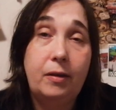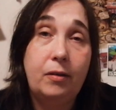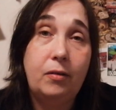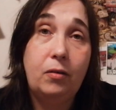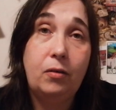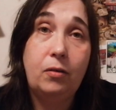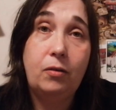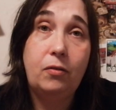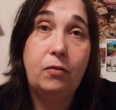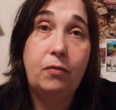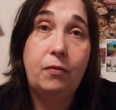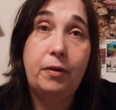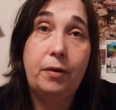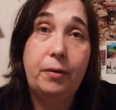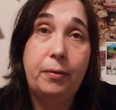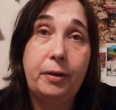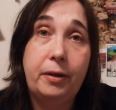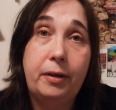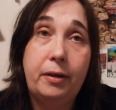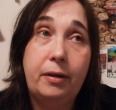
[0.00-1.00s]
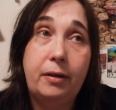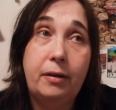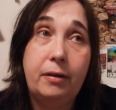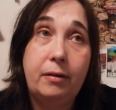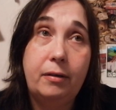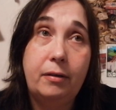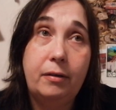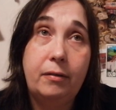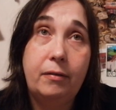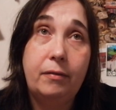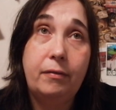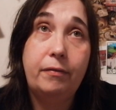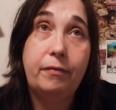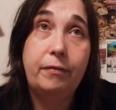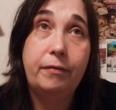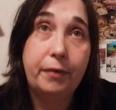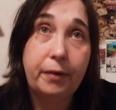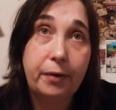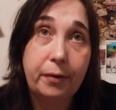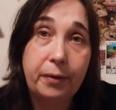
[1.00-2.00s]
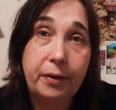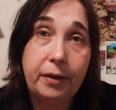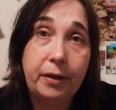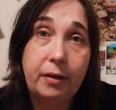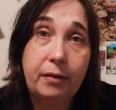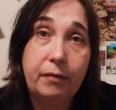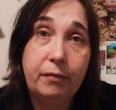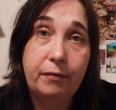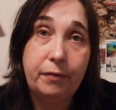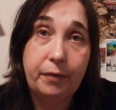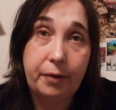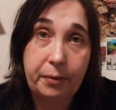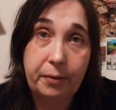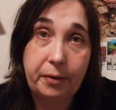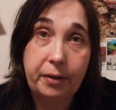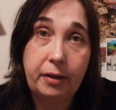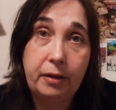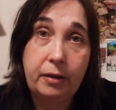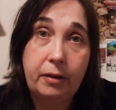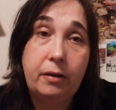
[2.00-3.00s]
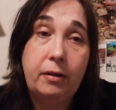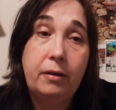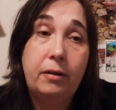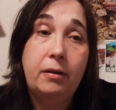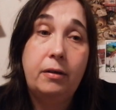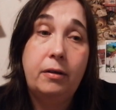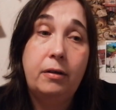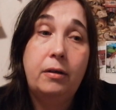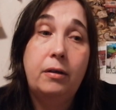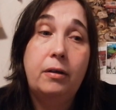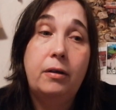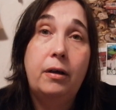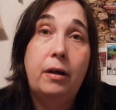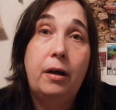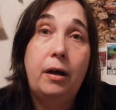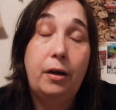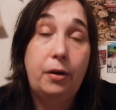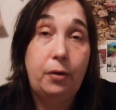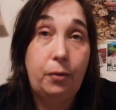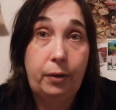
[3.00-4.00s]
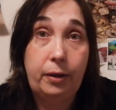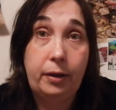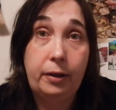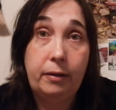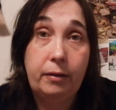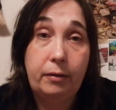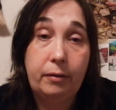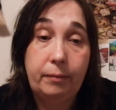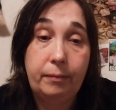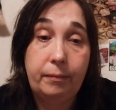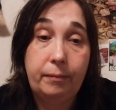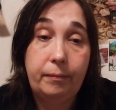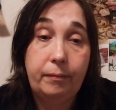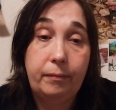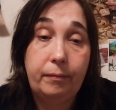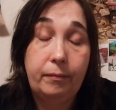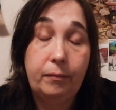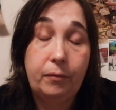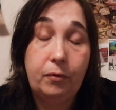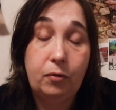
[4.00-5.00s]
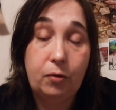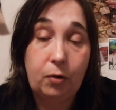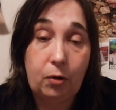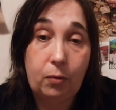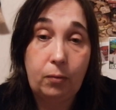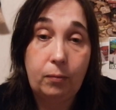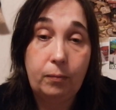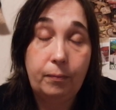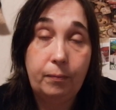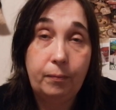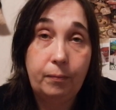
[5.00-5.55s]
So it's very, very, very annoying. So